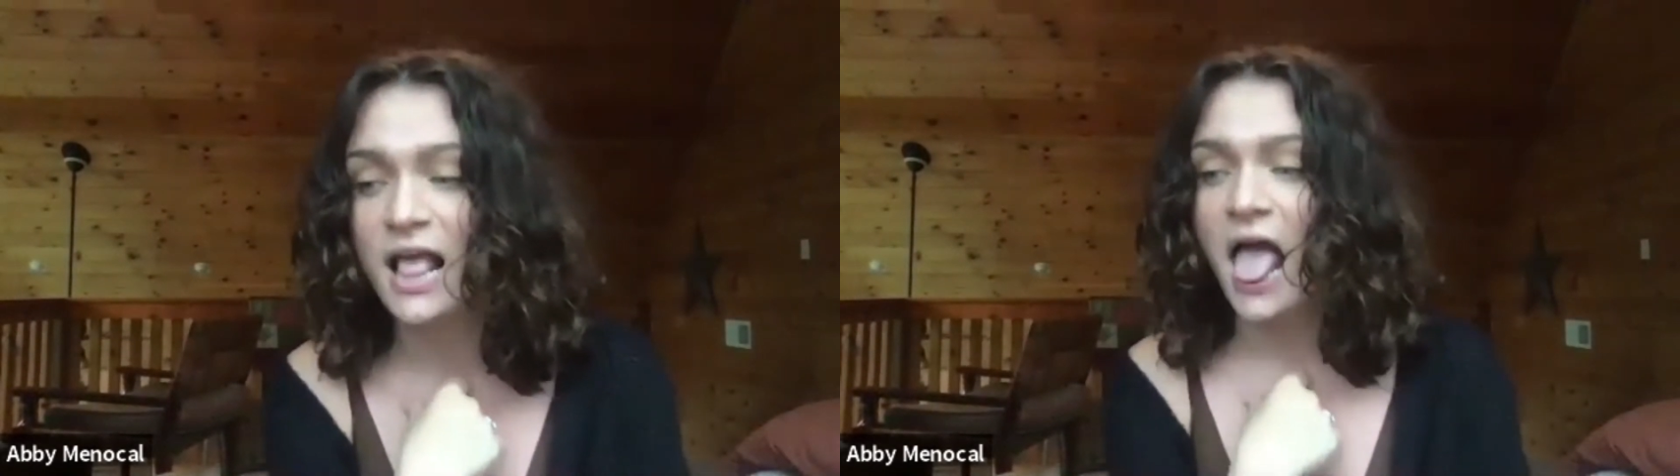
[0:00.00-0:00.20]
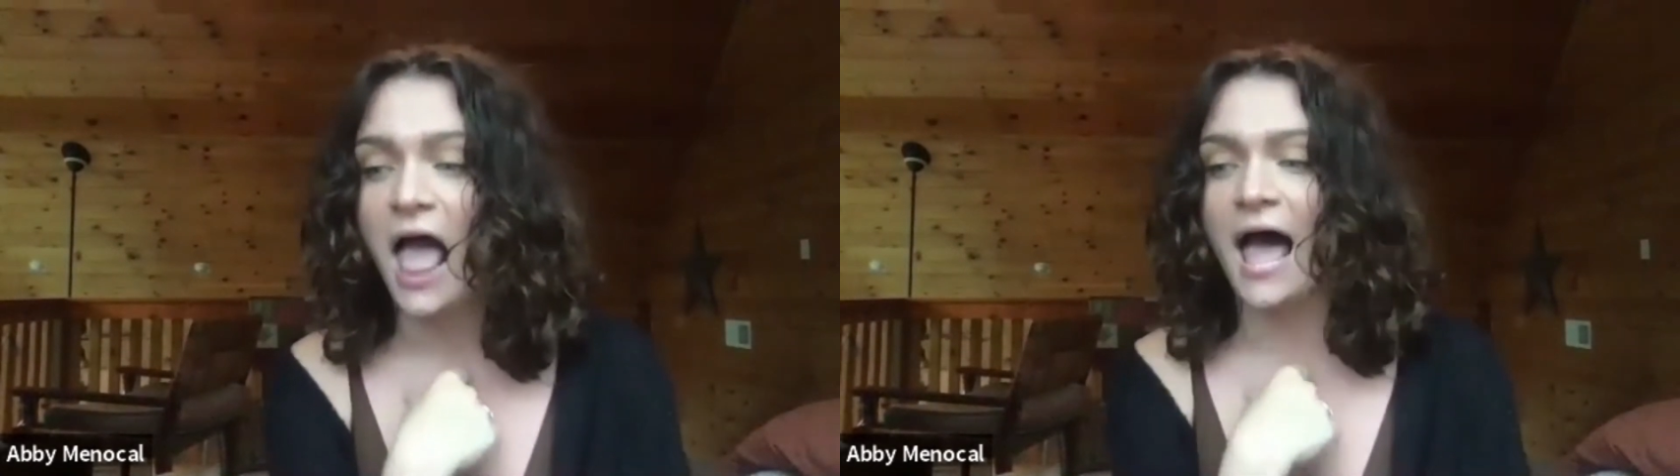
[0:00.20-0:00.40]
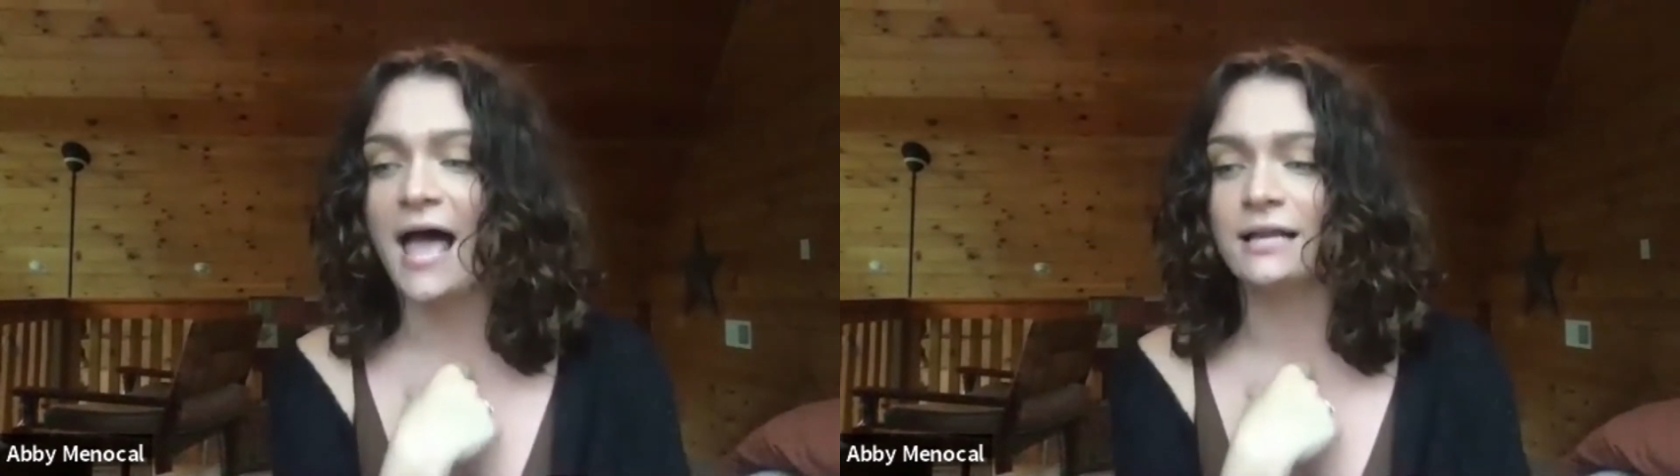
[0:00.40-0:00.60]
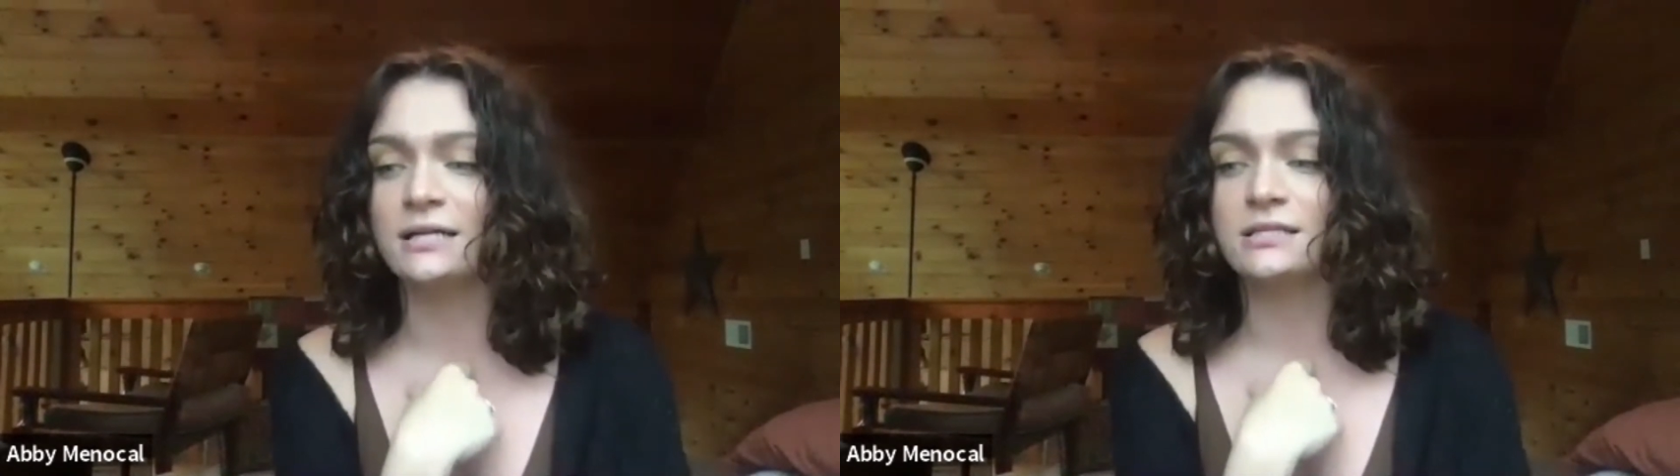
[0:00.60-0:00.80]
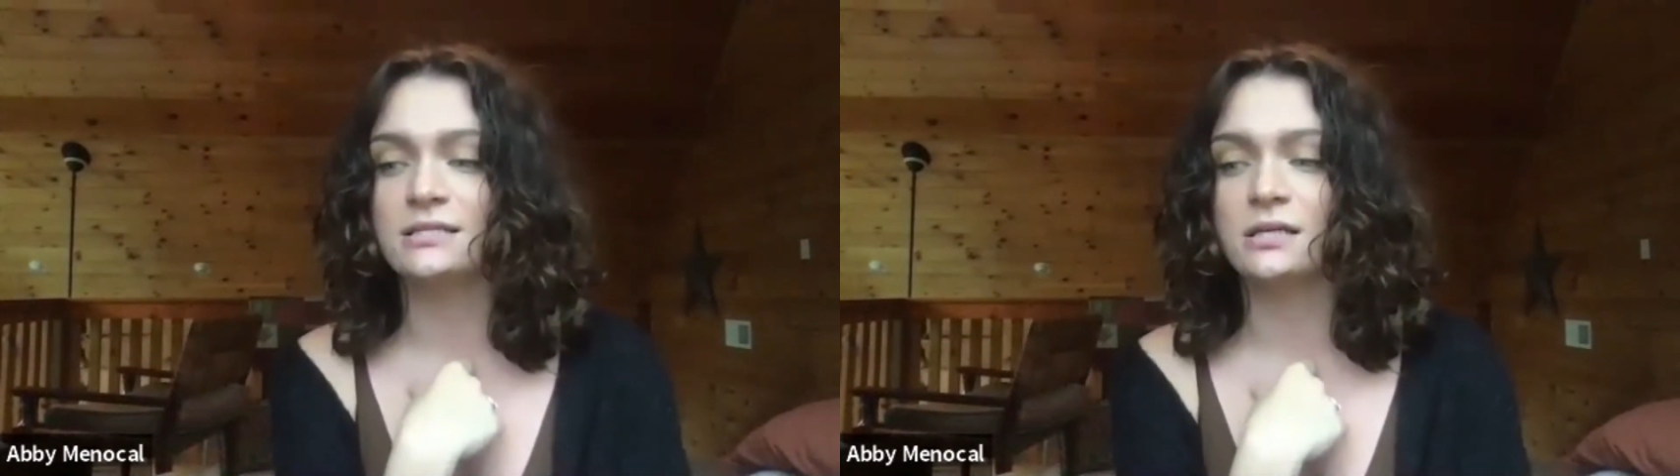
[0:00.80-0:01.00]

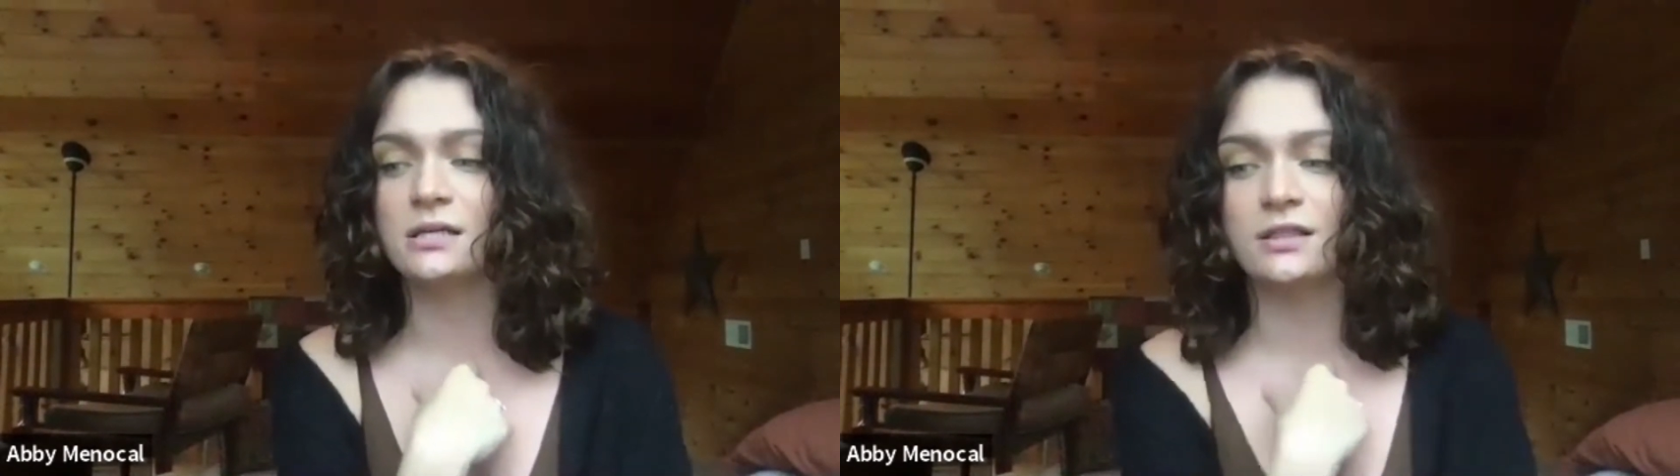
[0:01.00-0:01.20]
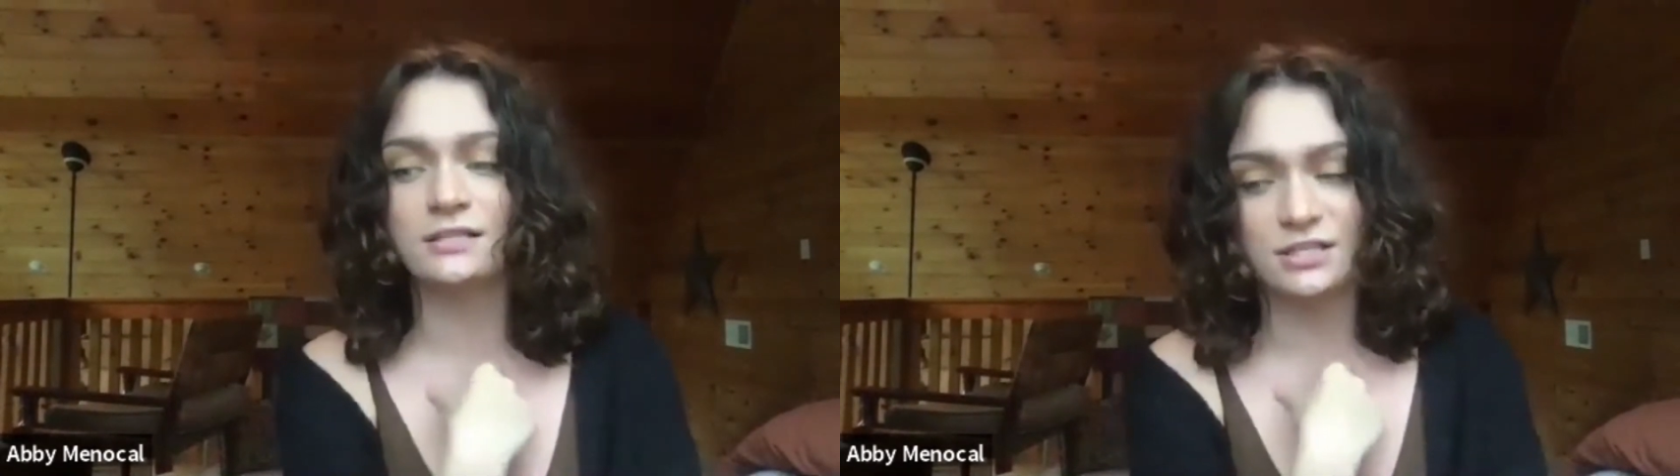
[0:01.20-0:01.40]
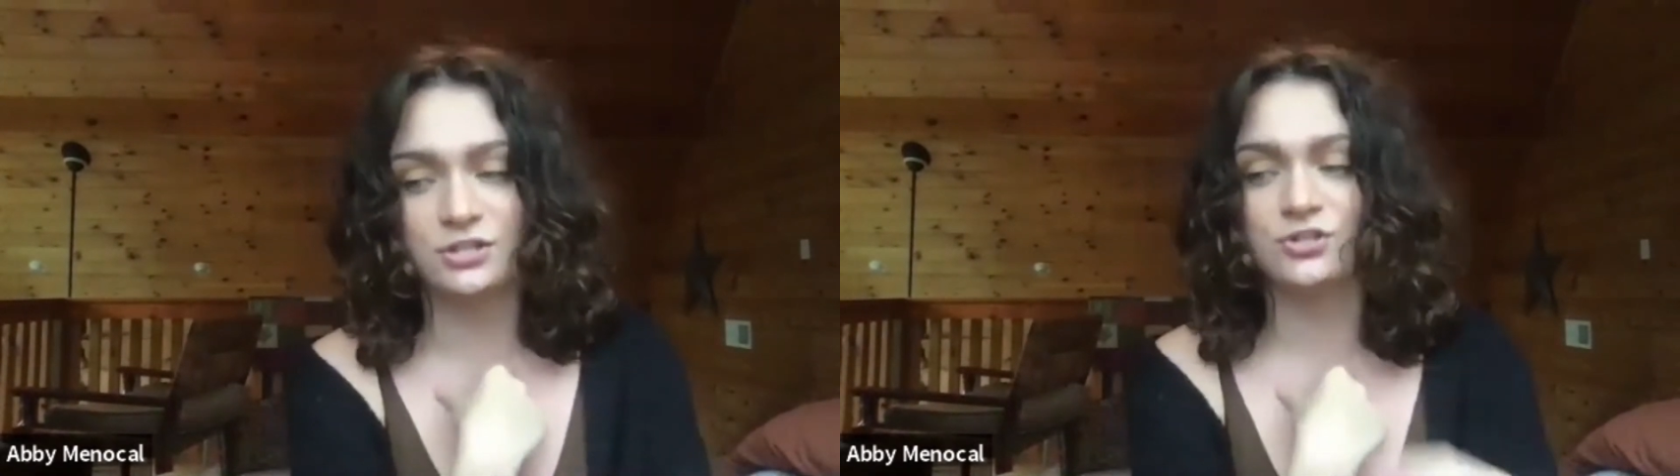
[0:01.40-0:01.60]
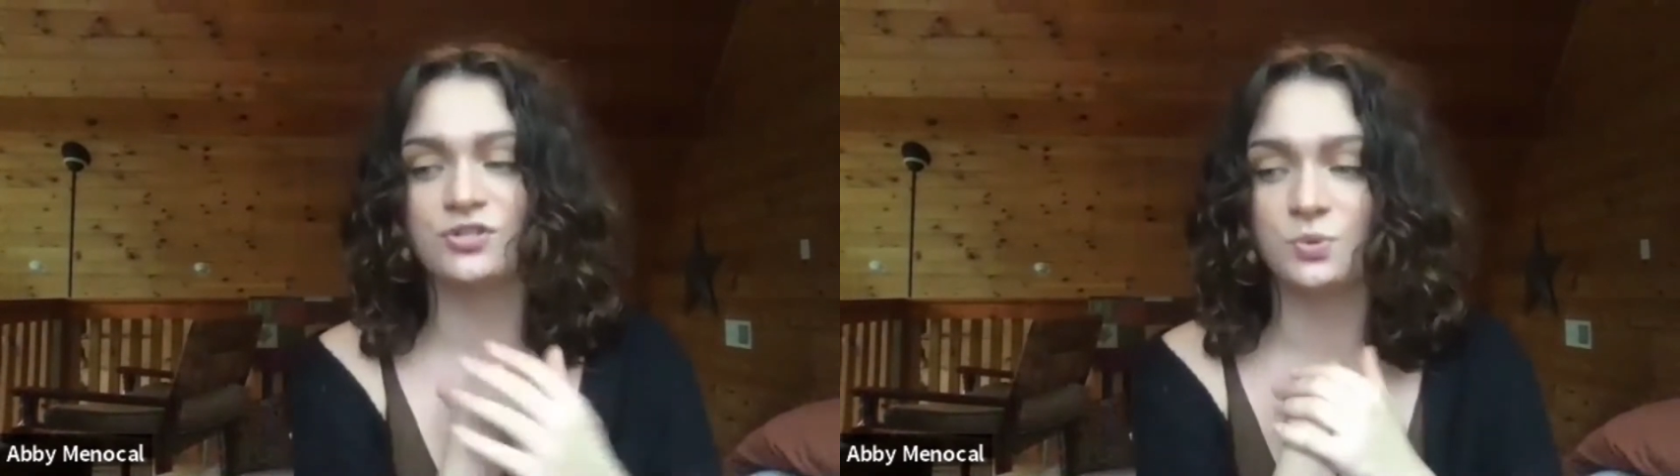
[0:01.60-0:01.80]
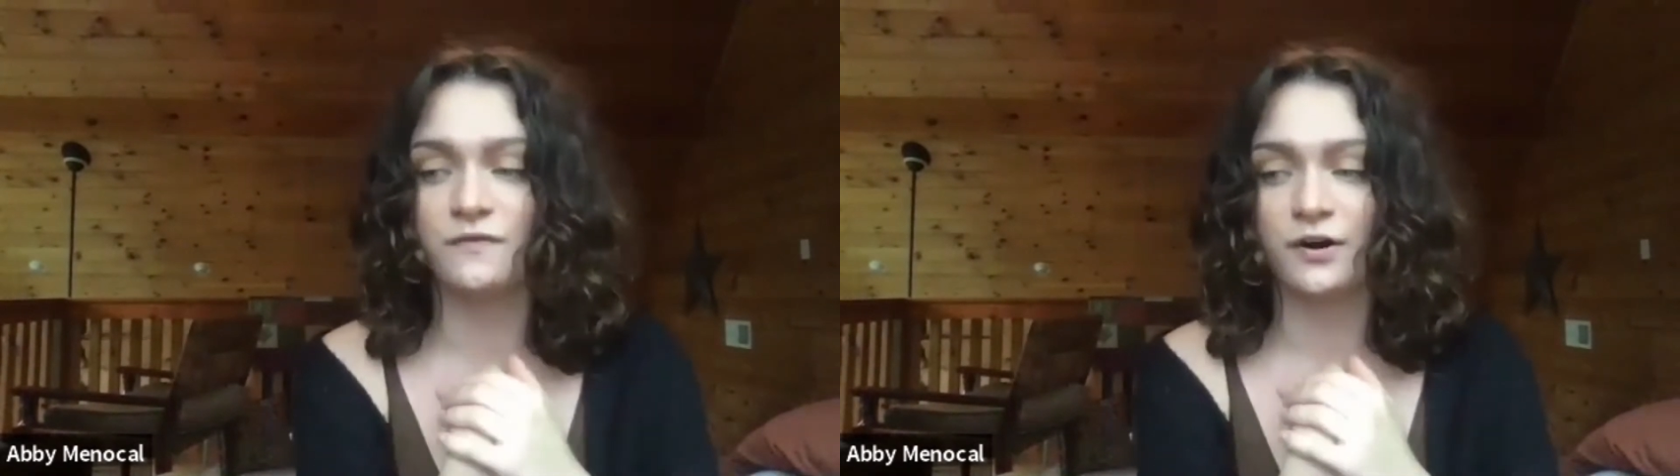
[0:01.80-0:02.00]
and the teachers
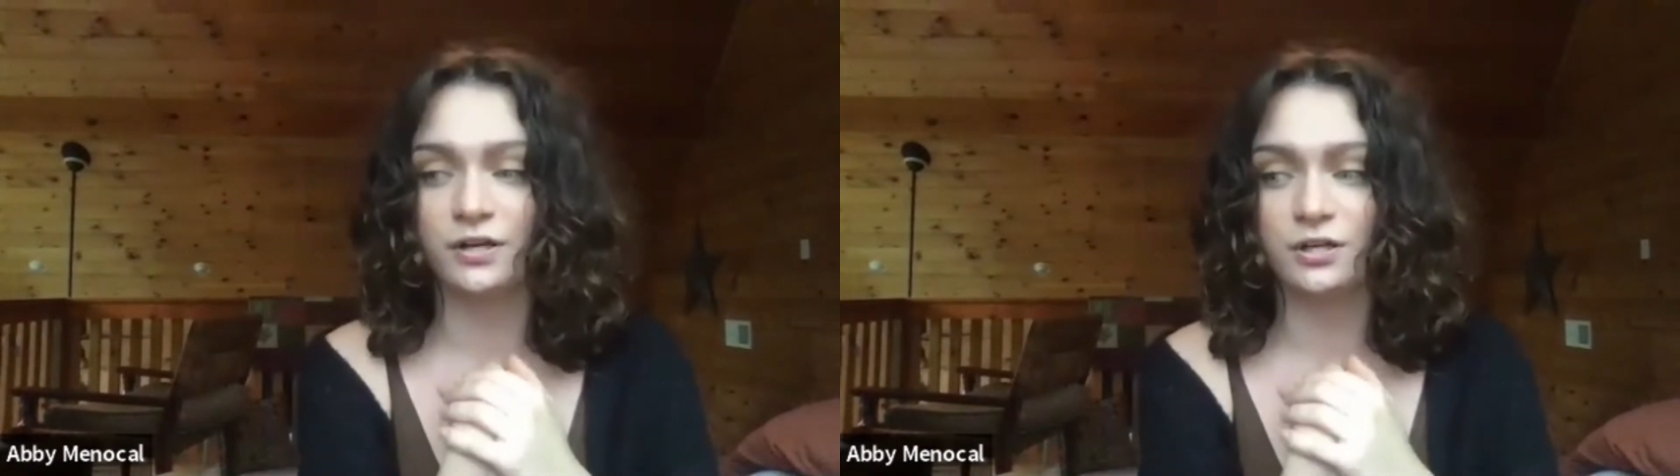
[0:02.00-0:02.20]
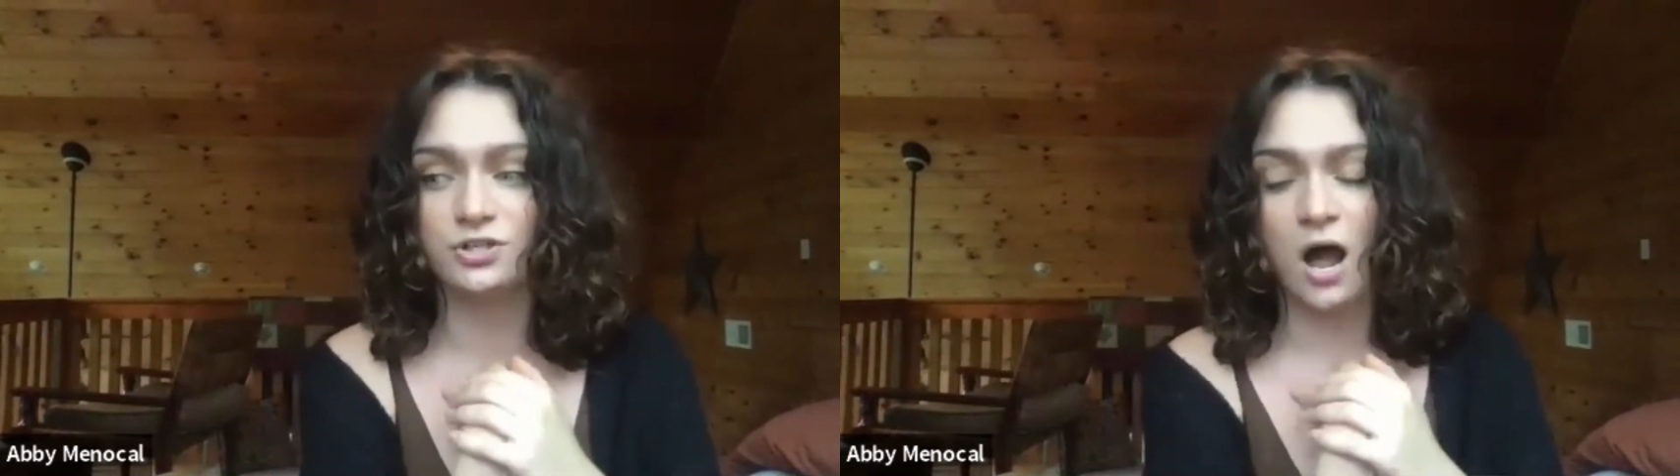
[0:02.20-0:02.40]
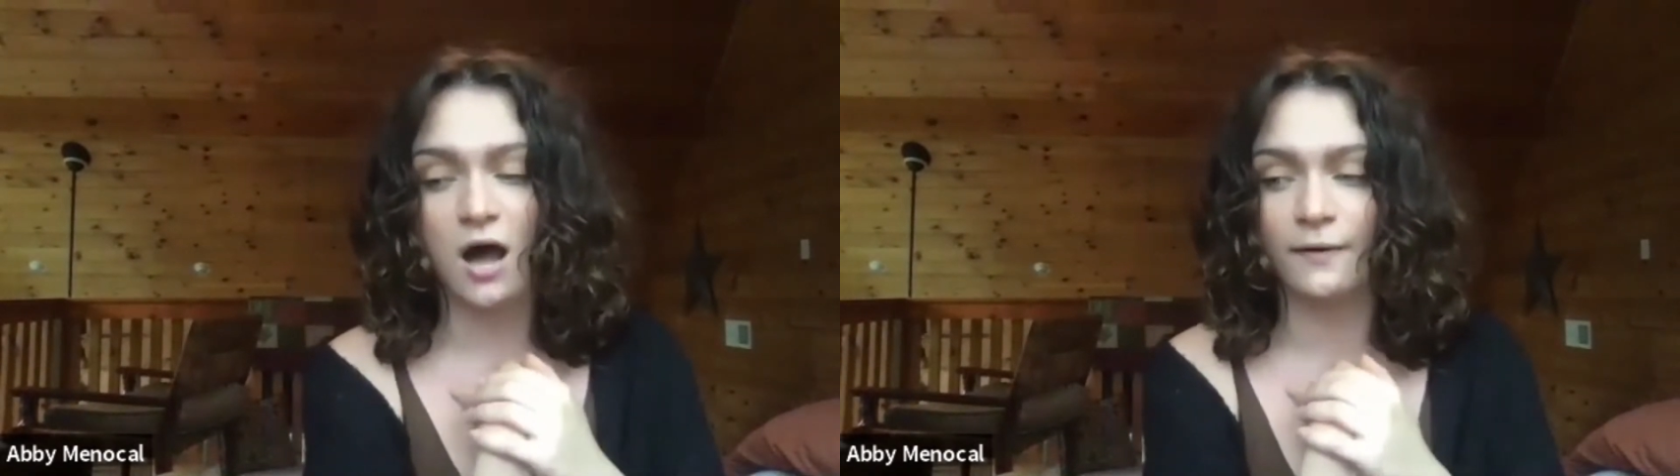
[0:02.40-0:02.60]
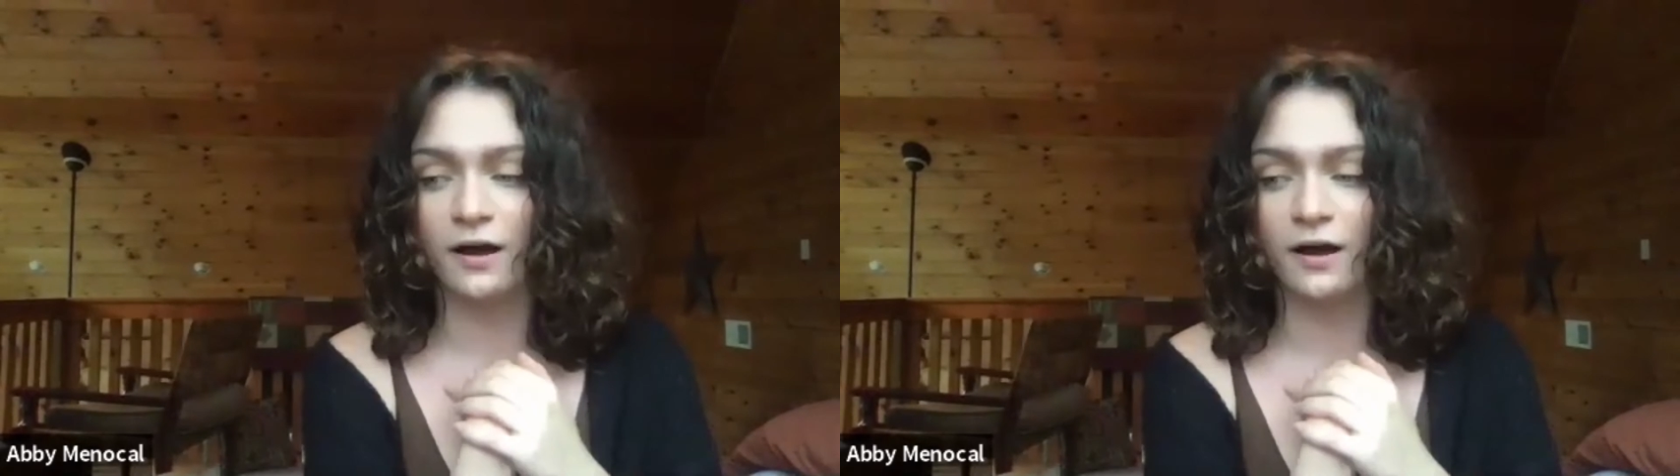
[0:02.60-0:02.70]
do a very good job